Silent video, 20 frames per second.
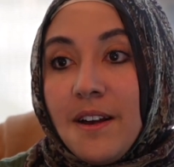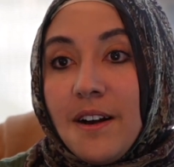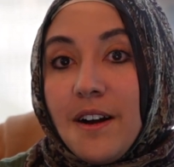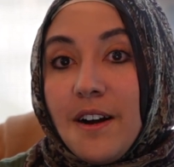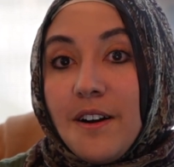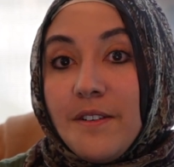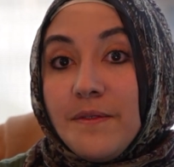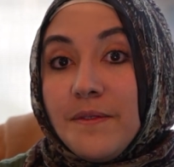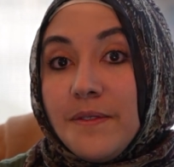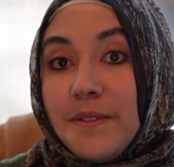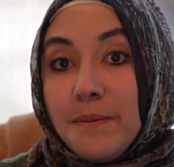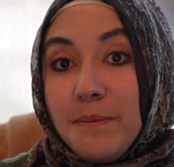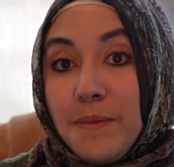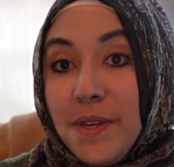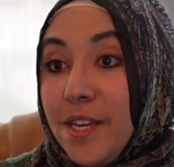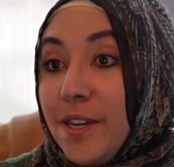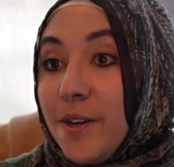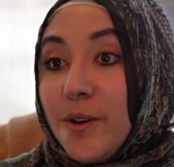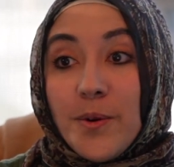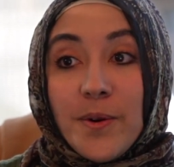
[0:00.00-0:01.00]
of
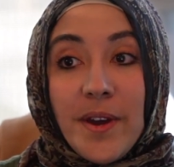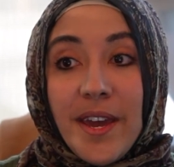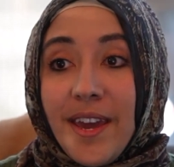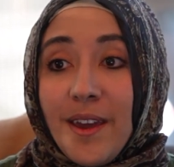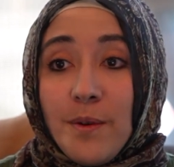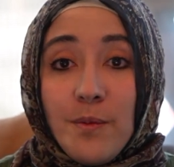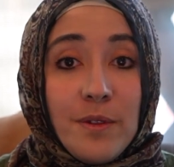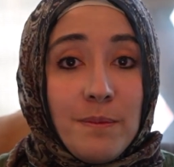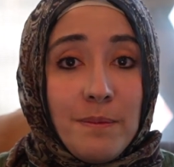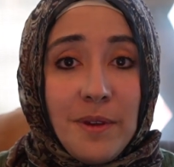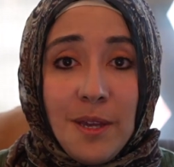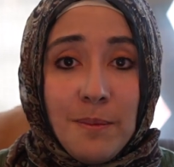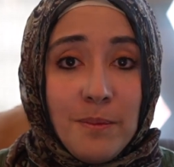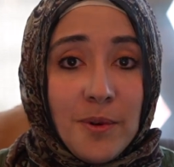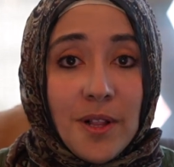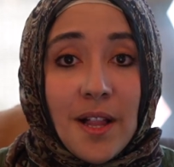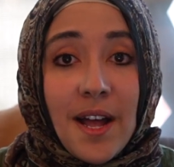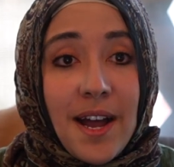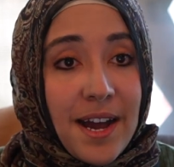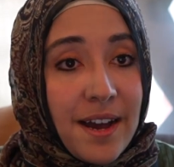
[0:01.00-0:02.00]
being okay with
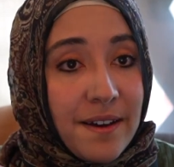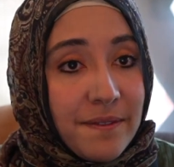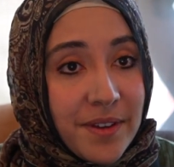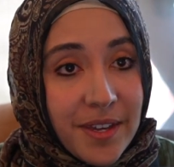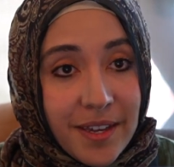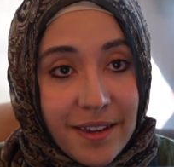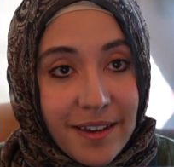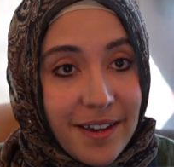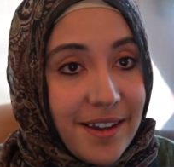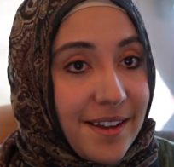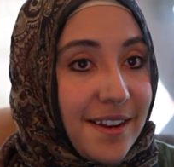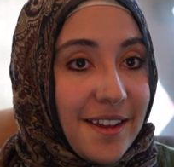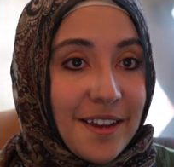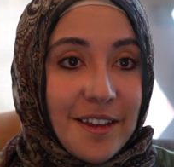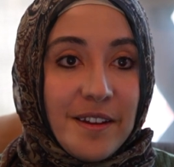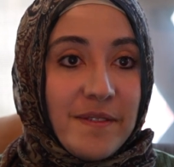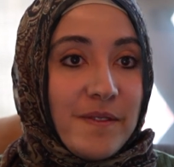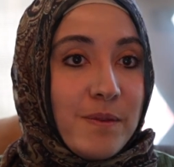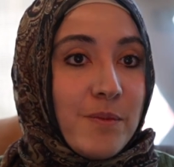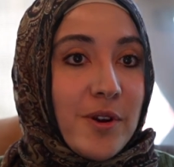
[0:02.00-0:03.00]
people having a
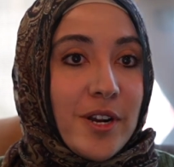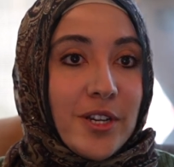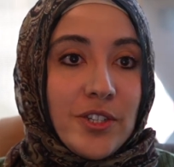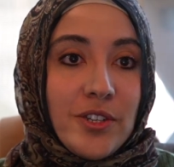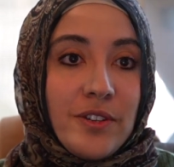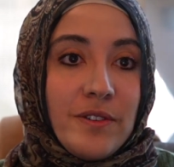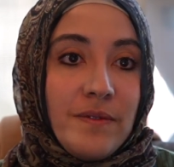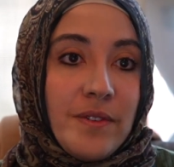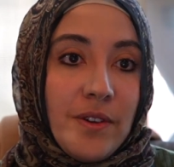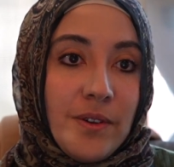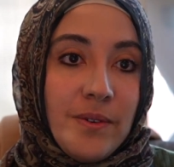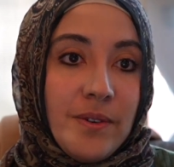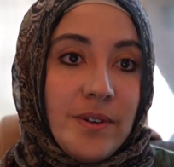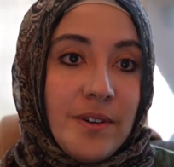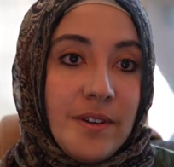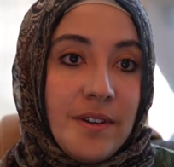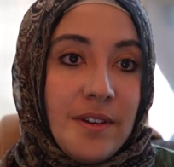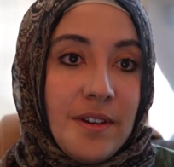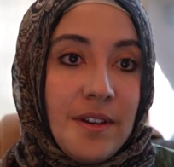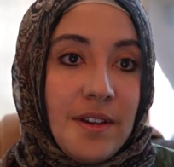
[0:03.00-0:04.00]
negative impression of you,
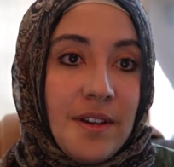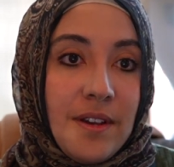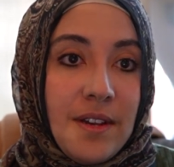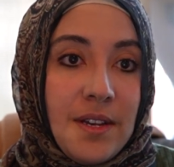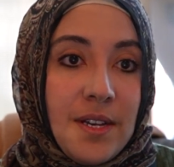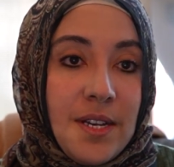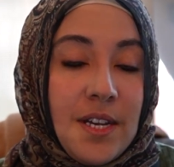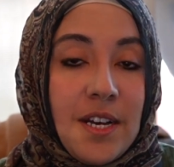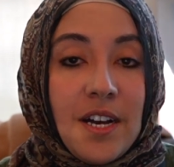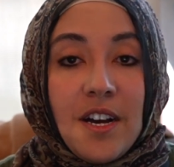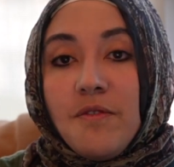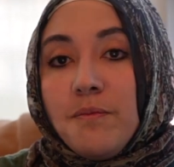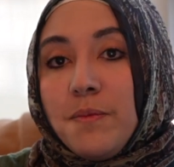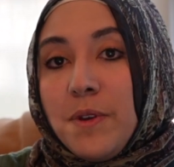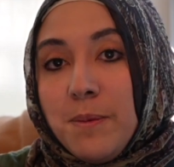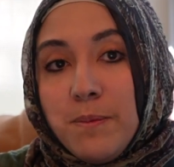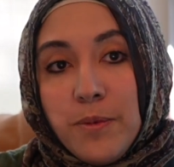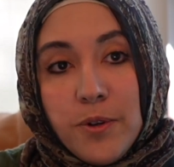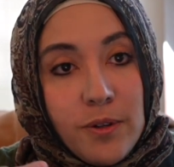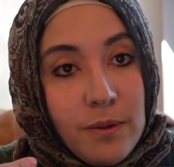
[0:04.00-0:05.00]
of
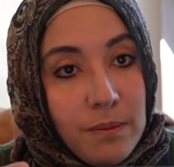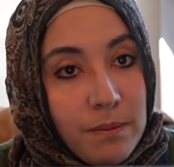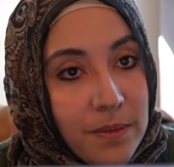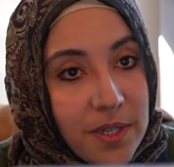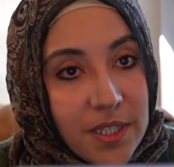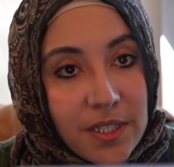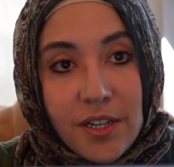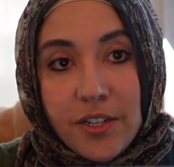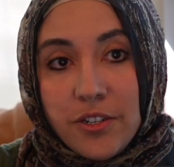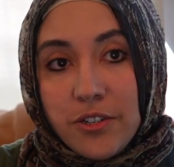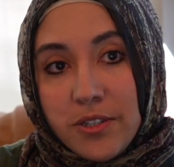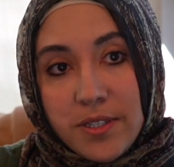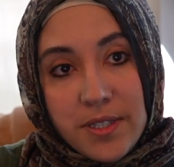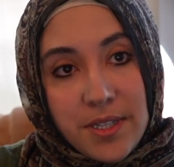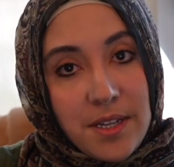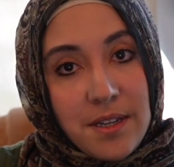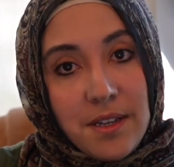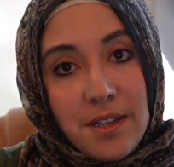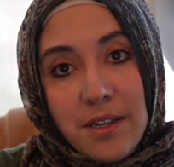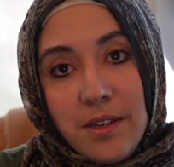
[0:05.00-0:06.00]
people
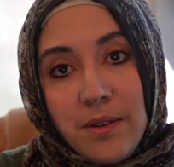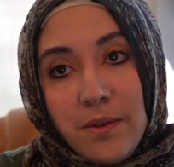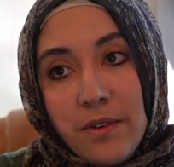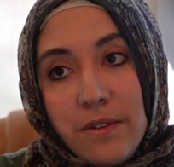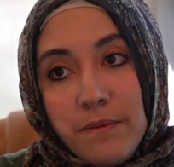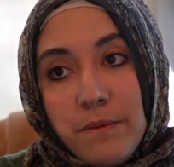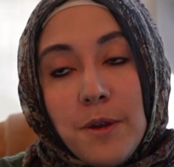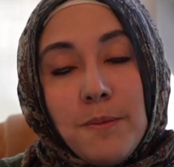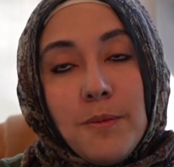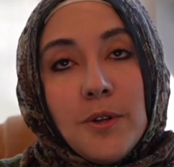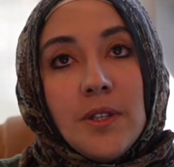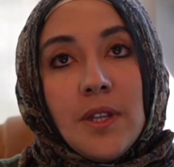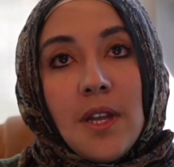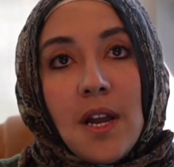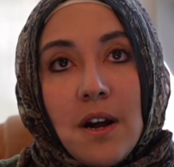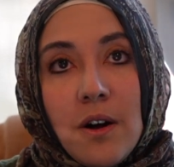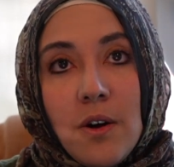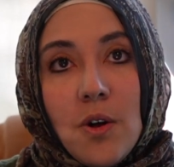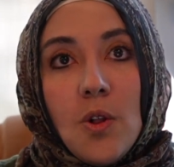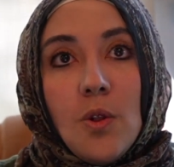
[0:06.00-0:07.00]
misunderstanding you, of people
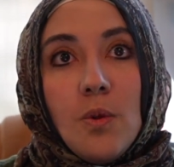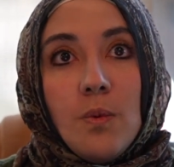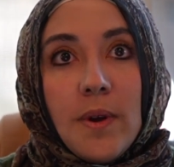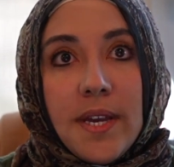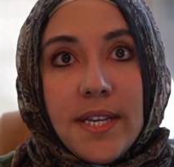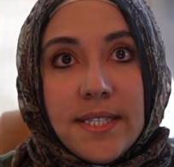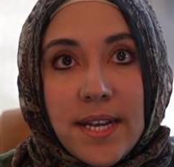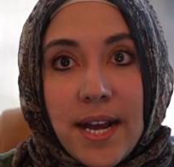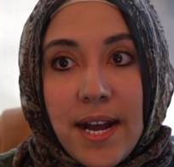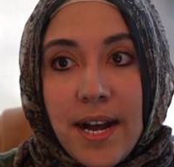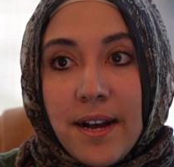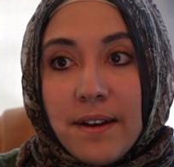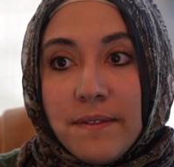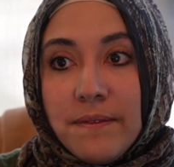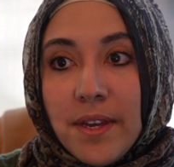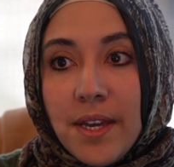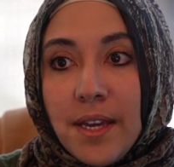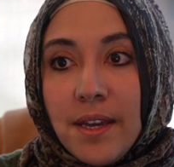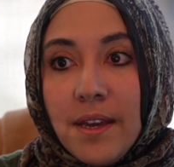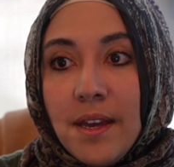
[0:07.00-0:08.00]
not always
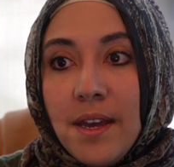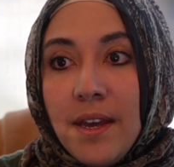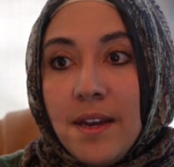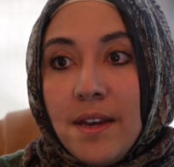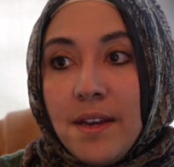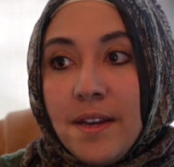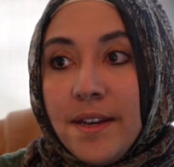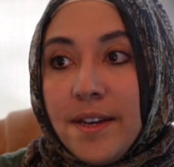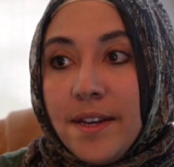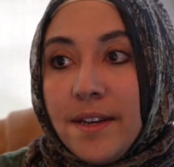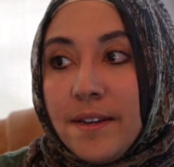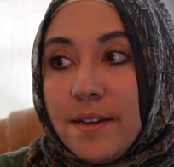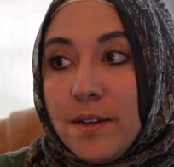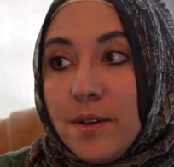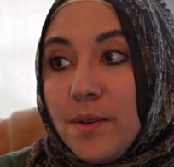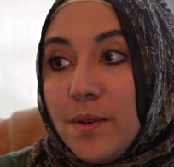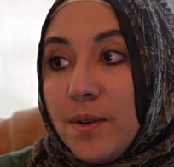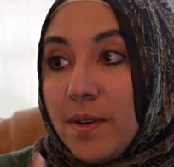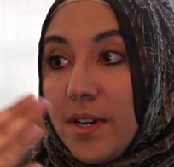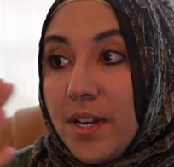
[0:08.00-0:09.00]
having
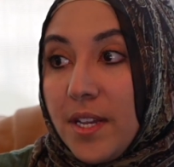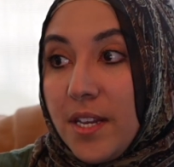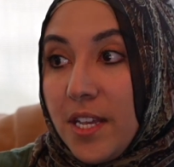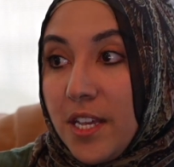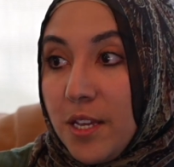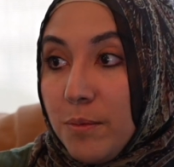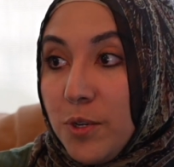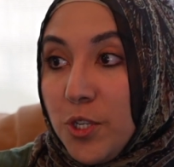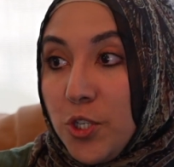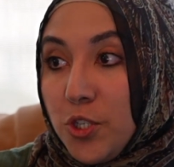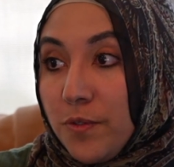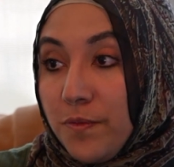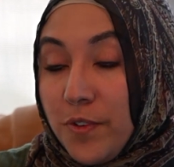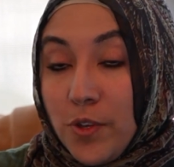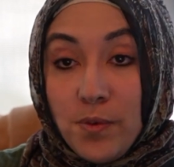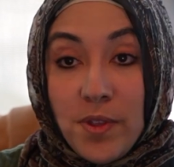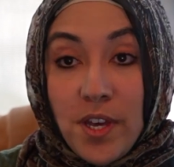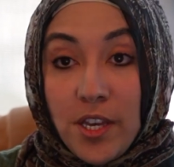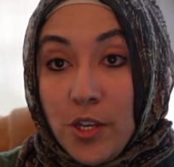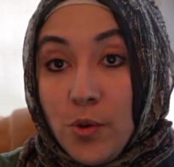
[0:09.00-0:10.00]
an image of
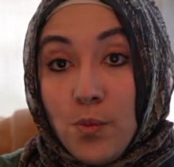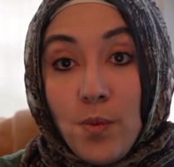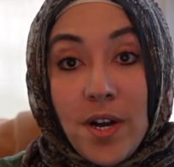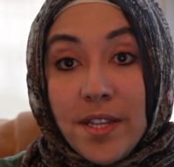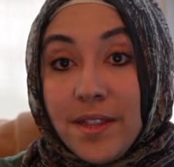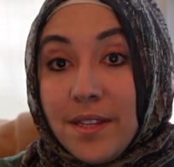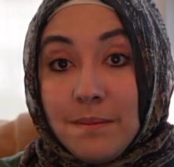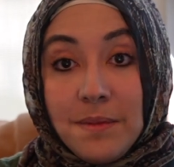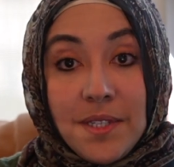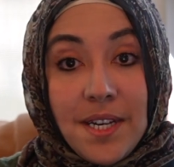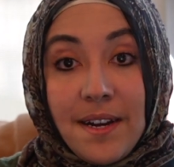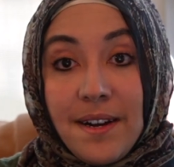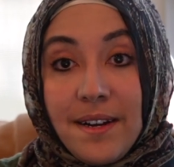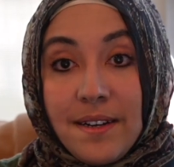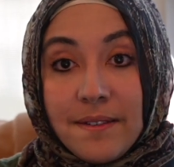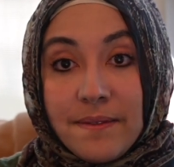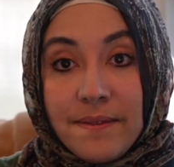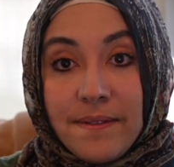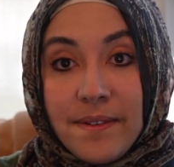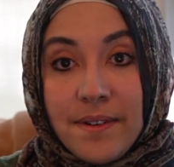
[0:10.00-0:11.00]
you that you want them to
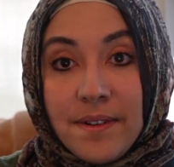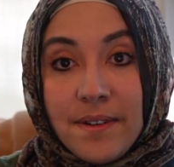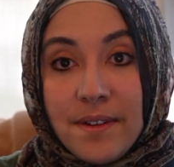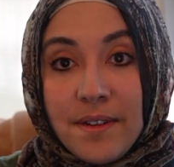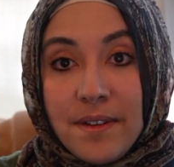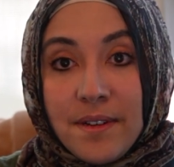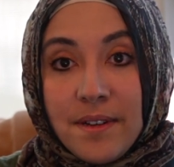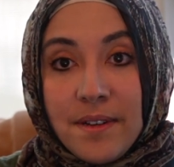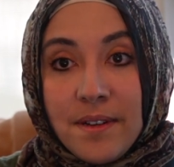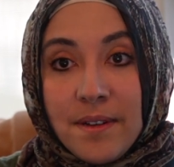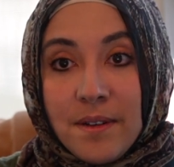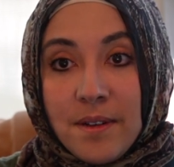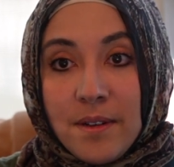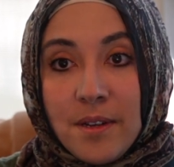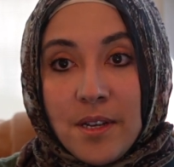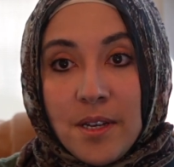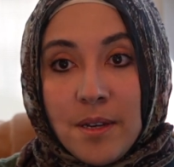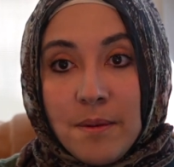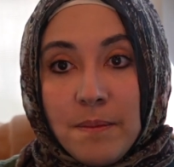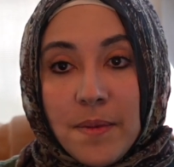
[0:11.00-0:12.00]
have.
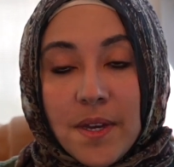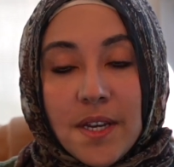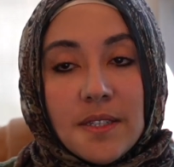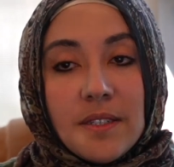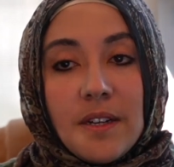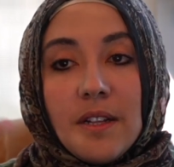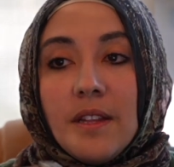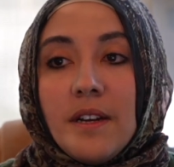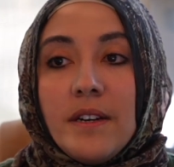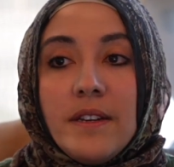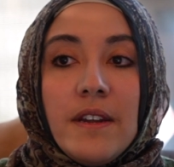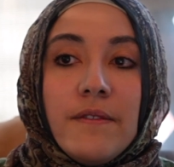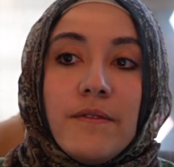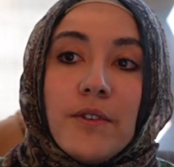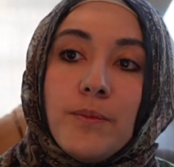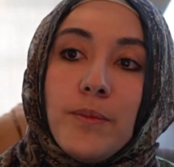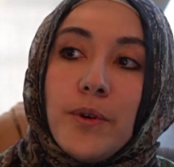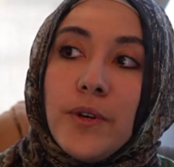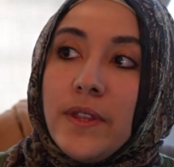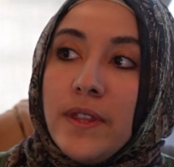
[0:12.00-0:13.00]
Because Allah
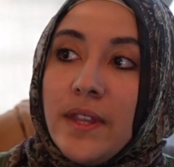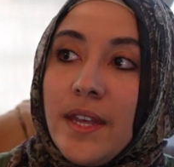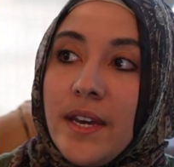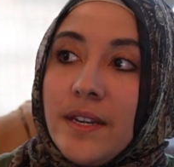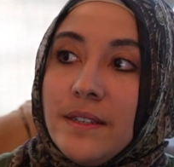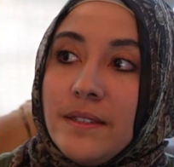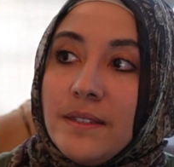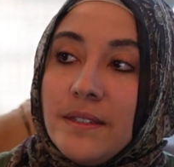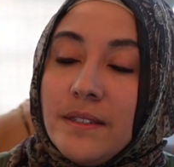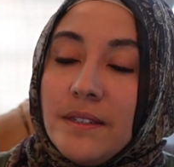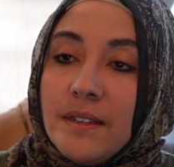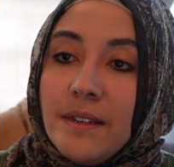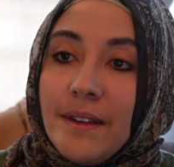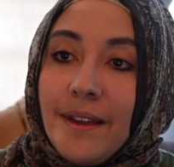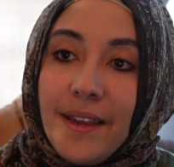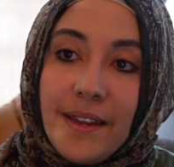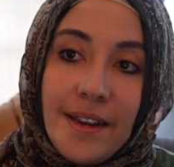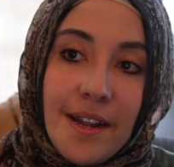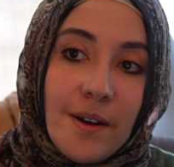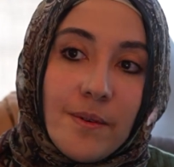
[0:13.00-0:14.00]
never put that
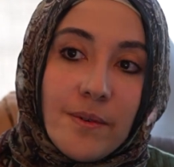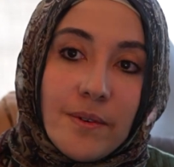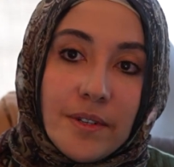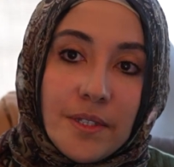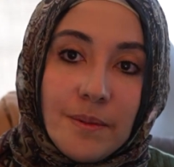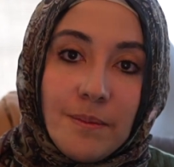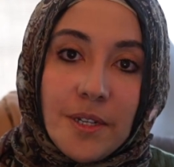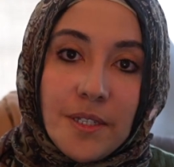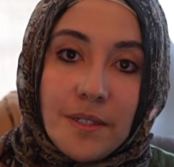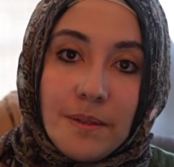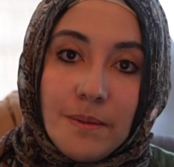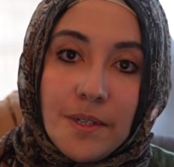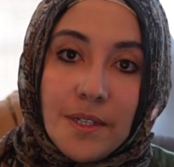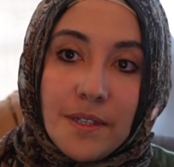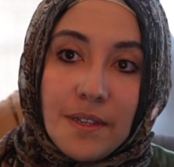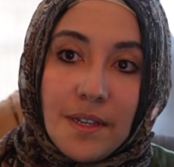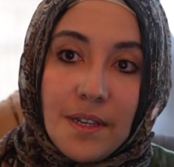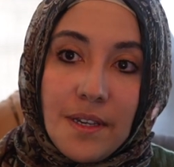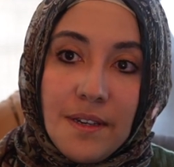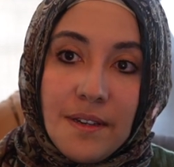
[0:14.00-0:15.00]
in our
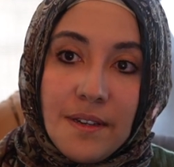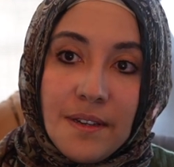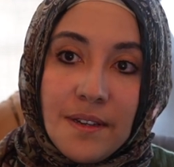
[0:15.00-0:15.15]
responsibility.